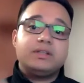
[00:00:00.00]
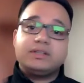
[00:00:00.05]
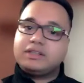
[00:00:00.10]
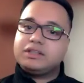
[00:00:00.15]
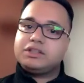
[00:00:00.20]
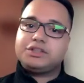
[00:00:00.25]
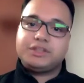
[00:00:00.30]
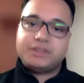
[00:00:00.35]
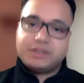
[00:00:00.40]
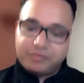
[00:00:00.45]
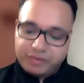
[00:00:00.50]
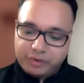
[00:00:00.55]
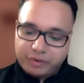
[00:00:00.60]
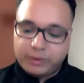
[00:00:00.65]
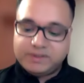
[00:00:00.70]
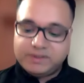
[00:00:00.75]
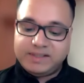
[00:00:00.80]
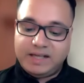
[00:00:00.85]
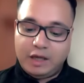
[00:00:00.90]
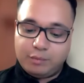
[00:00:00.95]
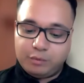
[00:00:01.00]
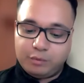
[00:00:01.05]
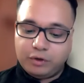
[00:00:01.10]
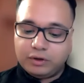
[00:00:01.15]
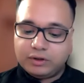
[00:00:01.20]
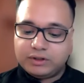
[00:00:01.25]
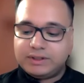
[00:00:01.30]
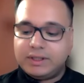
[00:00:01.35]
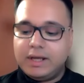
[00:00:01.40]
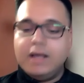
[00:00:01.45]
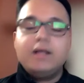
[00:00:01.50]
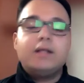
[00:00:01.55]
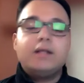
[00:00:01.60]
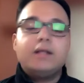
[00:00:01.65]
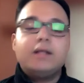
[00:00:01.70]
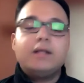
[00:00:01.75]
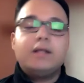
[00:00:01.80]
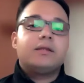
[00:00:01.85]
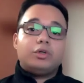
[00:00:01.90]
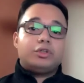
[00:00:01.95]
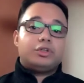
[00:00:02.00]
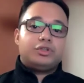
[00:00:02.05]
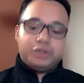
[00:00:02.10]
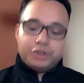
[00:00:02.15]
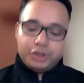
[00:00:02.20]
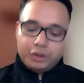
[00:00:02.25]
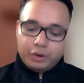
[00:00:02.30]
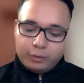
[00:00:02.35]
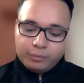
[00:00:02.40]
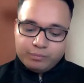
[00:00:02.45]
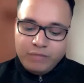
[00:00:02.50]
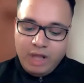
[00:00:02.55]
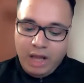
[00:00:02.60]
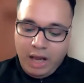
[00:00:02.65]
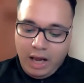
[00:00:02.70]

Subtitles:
This is just a few examples that I wanted to show.